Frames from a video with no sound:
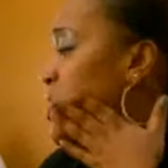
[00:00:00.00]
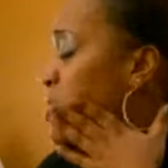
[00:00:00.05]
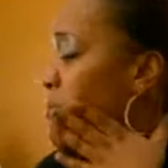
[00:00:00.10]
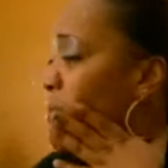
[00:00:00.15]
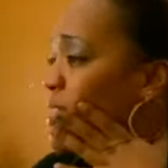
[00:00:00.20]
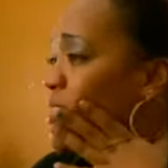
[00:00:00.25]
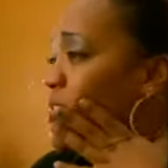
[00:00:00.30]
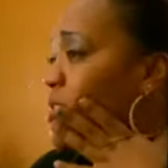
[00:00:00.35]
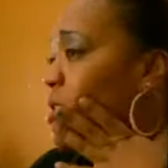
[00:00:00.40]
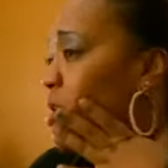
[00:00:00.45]
my
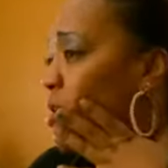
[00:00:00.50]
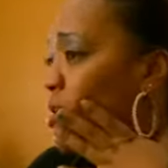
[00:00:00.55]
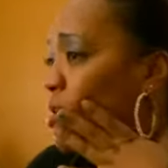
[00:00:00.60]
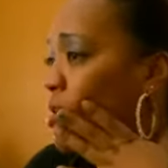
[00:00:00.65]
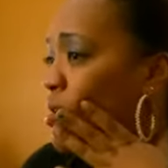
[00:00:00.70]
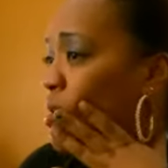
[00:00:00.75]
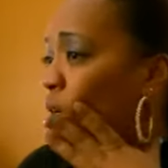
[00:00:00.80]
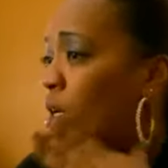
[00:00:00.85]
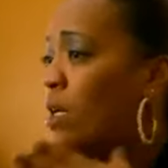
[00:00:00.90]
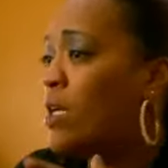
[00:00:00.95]
jaw,
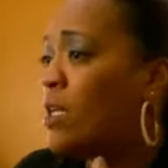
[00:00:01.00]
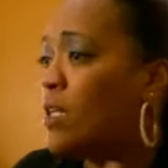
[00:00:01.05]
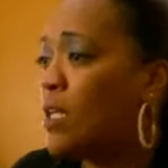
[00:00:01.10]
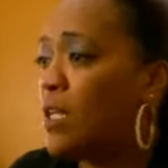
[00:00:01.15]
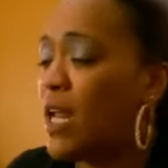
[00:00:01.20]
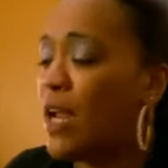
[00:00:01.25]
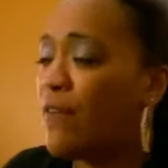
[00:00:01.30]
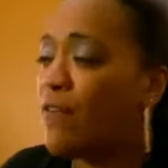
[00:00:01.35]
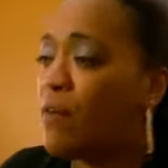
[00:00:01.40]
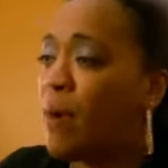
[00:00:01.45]
and
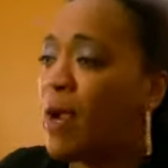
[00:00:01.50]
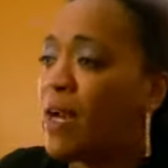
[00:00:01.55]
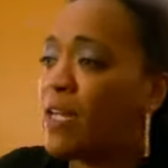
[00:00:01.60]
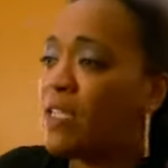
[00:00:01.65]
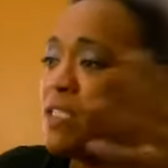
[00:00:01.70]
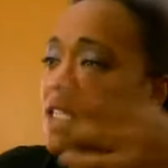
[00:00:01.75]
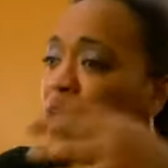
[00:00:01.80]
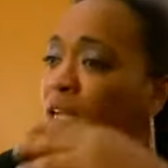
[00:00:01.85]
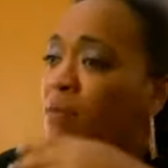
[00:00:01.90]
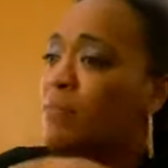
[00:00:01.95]
everybody
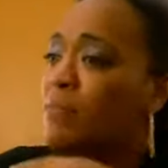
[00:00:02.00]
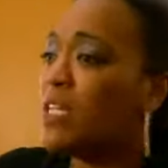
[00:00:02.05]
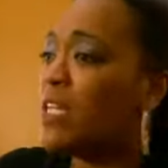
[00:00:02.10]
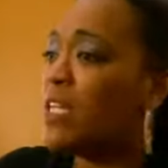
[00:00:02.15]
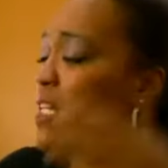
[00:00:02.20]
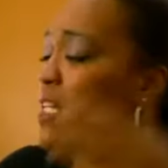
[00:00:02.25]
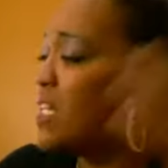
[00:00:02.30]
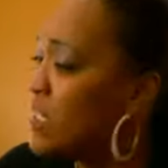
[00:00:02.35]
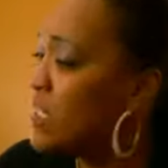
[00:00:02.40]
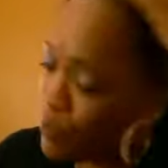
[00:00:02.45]
jumped in.
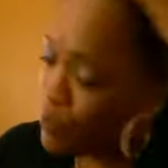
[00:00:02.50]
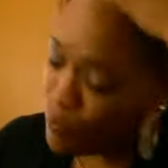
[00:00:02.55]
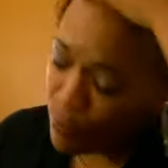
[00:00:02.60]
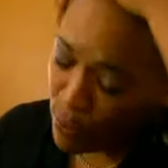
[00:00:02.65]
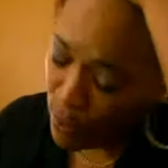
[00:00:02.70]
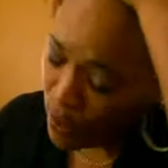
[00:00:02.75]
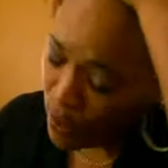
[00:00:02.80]
He's pulling